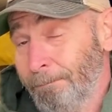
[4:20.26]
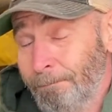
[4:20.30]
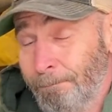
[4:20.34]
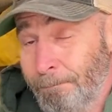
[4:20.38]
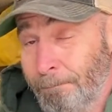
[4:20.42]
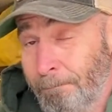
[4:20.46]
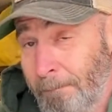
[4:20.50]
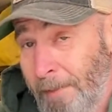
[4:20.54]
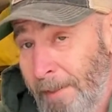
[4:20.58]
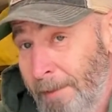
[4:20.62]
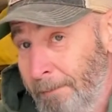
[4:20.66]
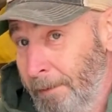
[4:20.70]

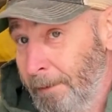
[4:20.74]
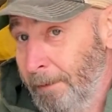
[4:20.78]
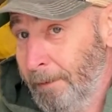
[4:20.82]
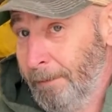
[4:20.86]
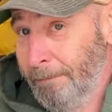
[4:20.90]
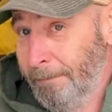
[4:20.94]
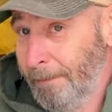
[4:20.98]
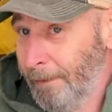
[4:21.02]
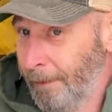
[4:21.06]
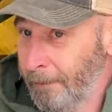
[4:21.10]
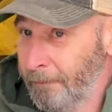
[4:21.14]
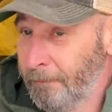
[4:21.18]
maybe
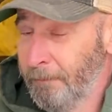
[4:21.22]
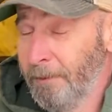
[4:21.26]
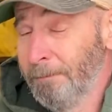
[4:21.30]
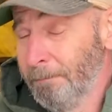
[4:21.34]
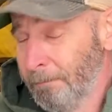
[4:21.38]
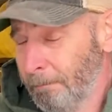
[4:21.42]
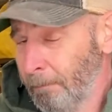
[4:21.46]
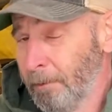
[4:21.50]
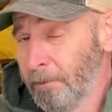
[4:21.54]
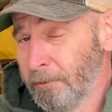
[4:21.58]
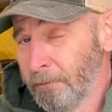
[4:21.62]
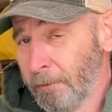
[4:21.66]
100,
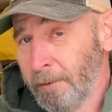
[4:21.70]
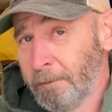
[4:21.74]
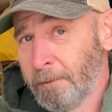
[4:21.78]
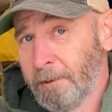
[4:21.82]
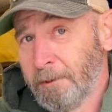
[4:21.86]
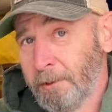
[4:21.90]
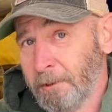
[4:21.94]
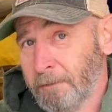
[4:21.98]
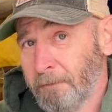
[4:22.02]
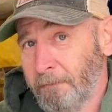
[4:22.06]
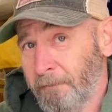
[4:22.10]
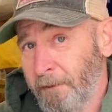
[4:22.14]
most likely
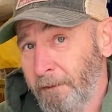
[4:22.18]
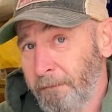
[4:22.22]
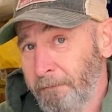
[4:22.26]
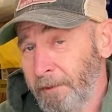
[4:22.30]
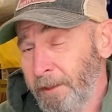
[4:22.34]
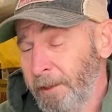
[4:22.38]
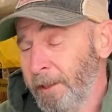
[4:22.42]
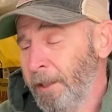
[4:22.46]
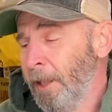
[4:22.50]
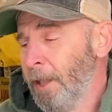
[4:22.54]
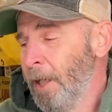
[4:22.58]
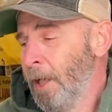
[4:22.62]
just
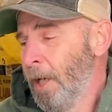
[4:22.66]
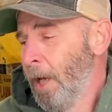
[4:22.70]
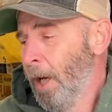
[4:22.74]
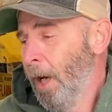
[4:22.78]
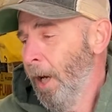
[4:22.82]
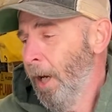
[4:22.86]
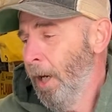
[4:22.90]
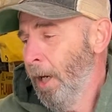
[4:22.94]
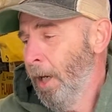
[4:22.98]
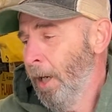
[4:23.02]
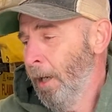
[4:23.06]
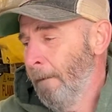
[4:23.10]
50,
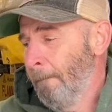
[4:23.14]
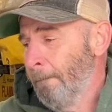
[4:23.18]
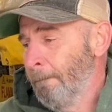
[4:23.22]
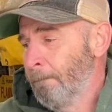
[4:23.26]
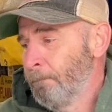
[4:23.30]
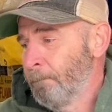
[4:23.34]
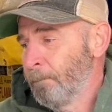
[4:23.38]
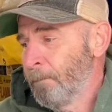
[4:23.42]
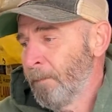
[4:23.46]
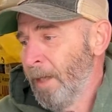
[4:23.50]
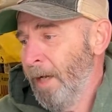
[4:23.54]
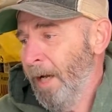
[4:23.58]

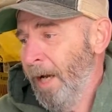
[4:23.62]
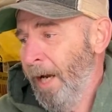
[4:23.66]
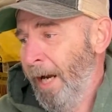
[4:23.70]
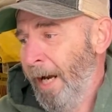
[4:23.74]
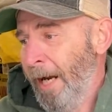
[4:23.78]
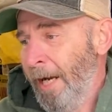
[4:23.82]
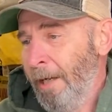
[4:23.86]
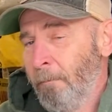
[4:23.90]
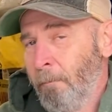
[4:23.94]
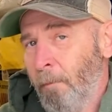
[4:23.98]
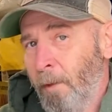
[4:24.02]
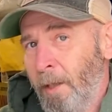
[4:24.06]

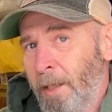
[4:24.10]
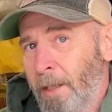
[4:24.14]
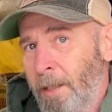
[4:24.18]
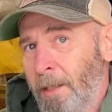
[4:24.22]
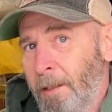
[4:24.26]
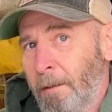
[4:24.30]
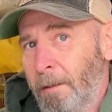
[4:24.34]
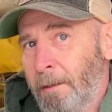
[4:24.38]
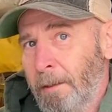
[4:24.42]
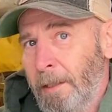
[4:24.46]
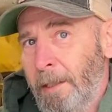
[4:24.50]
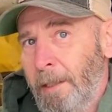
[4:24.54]
I want
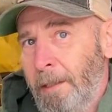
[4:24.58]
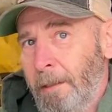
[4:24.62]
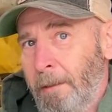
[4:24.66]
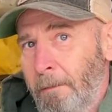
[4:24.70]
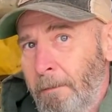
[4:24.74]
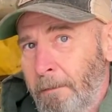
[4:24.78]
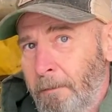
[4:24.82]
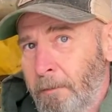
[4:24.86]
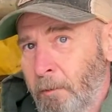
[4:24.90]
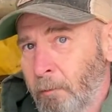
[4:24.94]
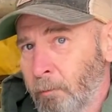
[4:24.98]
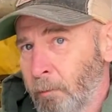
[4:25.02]

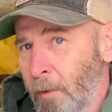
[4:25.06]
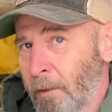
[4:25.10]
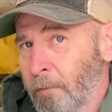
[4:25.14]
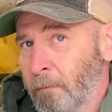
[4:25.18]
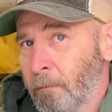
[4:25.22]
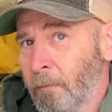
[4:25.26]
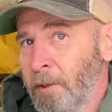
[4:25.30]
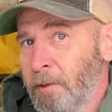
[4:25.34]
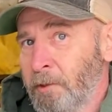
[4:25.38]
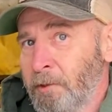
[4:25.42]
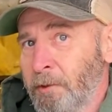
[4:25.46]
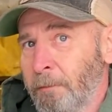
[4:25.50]
to run
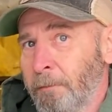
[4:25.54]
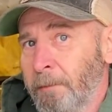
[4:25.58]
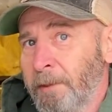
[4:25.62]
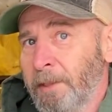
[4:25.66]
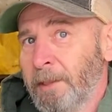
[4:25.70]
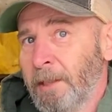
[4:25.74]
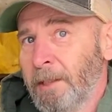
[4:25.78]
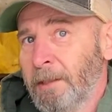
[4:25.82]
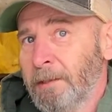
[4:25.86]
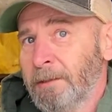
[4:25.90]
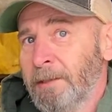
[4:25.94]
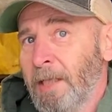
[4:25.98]
richer,
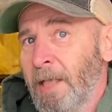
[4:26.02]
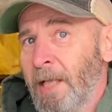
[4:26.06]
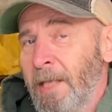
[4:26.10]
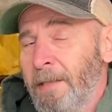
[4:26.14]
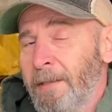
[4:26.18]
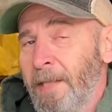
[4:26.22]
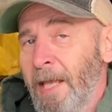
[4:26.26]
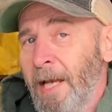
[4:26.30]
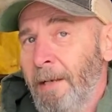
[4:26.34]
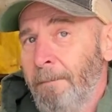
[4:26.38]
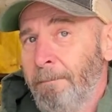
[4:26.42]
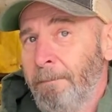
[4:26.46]
because
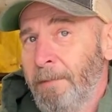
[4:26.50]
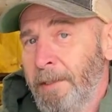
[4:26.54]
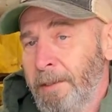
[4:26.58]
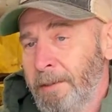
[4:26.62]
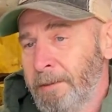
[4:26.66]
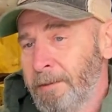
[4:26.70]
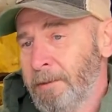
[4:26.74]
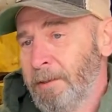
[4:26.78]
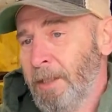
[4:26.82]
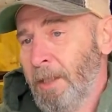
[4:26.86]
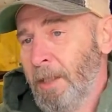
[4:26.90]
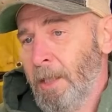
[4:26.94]
that
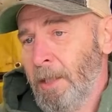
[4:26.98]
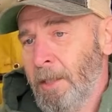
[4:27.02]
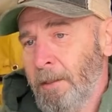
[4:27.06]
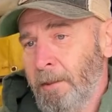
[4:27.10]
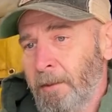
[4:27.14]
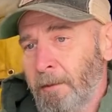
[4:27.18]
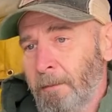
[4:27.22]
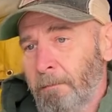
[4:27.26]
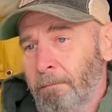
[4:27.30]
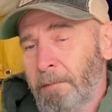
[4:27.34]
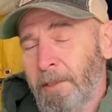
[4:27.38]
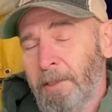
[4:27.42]
means
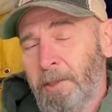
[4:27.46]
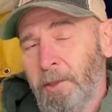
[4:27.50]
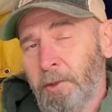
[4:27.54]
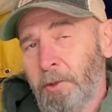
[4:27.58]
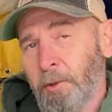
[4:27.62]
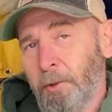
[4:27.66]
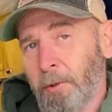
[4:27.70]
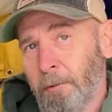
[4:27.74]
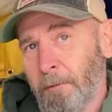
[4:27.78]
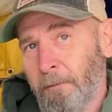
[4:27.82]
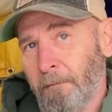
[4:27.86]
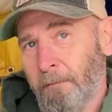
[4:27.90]
the
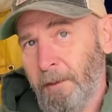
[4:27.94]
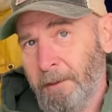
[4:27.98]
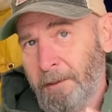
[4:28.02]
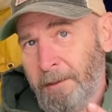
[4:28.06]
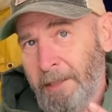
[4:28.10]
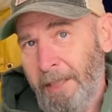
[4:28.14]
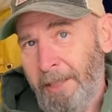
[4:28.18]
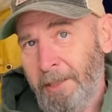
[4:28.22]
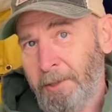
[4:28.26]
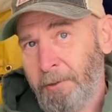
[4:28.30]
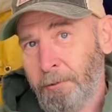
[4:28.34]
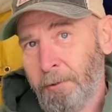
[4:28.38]
mixture of the
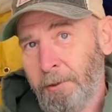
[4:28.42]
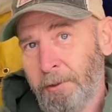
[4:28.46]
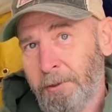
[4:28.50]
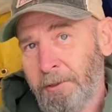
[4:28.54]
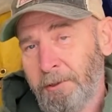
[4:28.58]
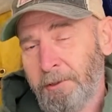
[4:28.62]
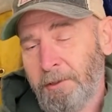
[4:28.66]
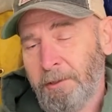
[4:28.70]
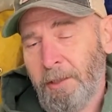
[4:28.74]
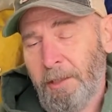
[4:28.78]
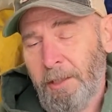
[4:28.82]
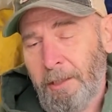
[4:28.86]

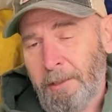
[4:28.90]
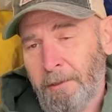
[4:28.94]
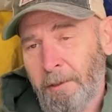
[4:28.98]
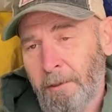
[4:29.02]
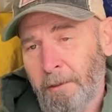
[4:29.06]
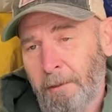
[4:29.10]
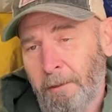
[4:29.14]
nitrous and